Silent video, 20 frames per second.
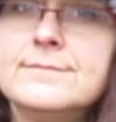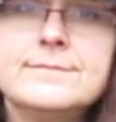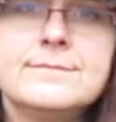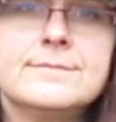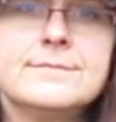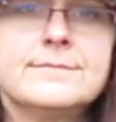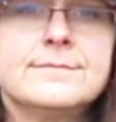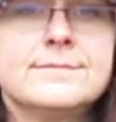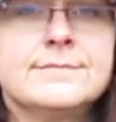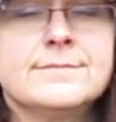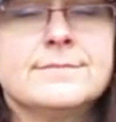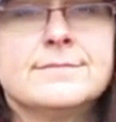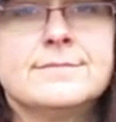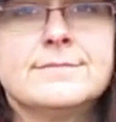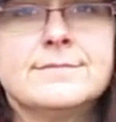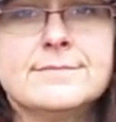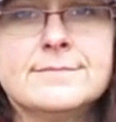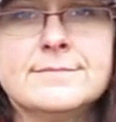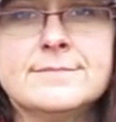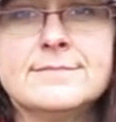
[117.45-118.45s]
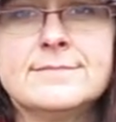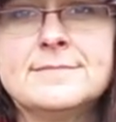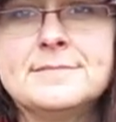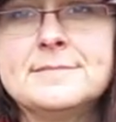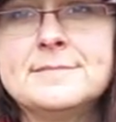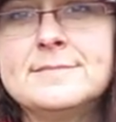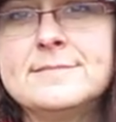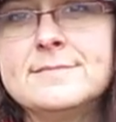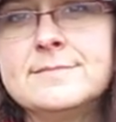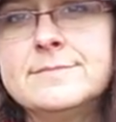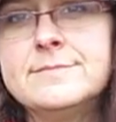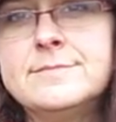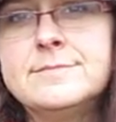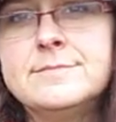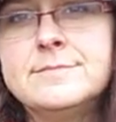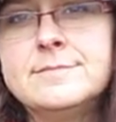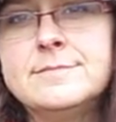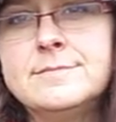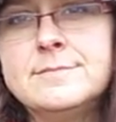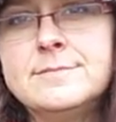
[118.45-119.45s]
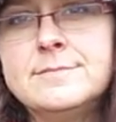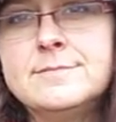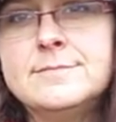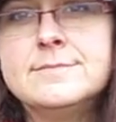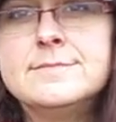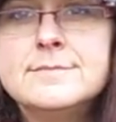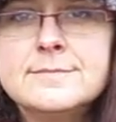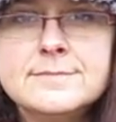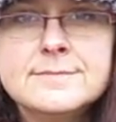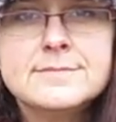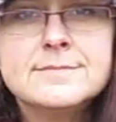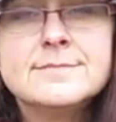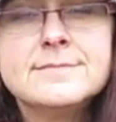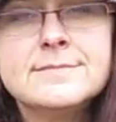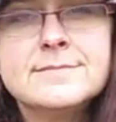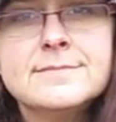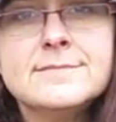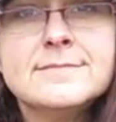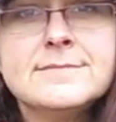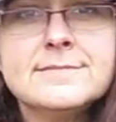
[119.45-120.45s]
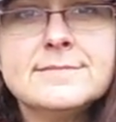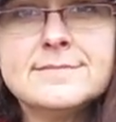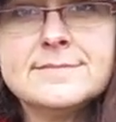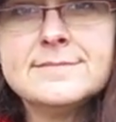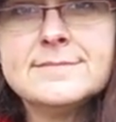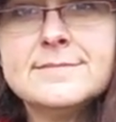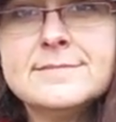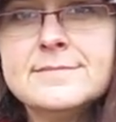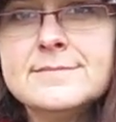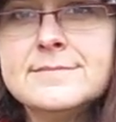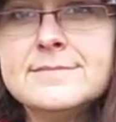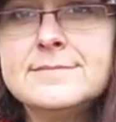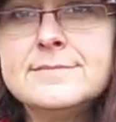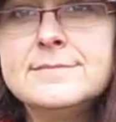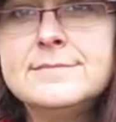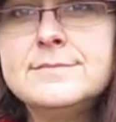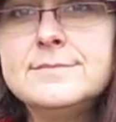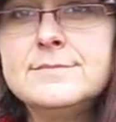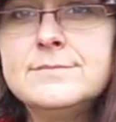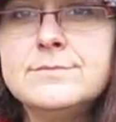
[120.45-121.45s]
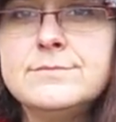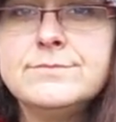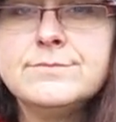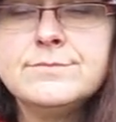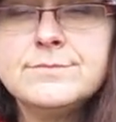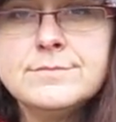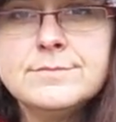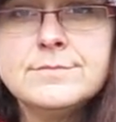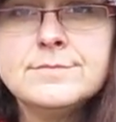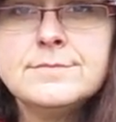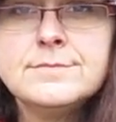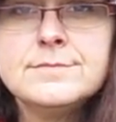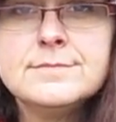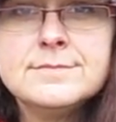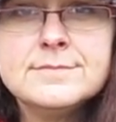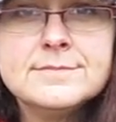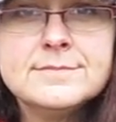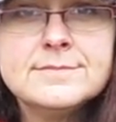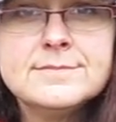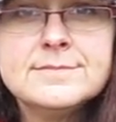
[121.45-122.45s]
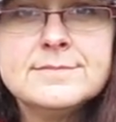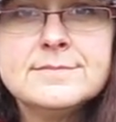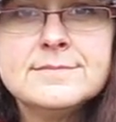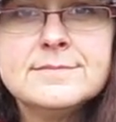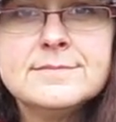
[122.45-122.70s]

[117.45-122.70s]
The person shown says nothing.